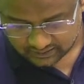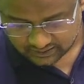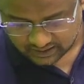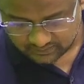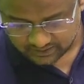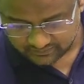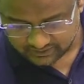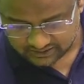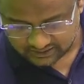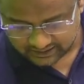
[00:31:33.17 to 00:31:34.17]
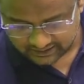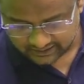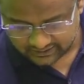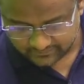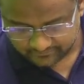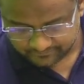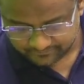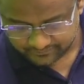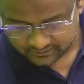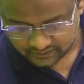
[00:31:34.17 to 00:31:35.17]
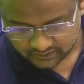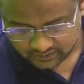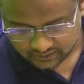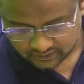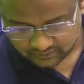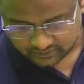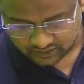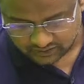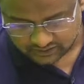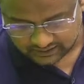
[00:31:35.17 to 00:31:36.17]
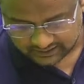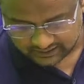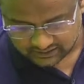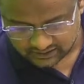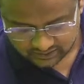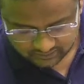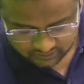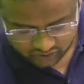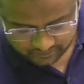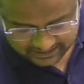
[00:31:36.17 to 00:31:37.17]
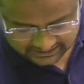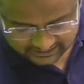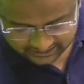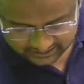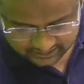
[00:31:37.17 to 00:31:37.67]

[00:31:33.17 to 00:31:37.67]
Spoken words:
Above is clay because clay is more plastic.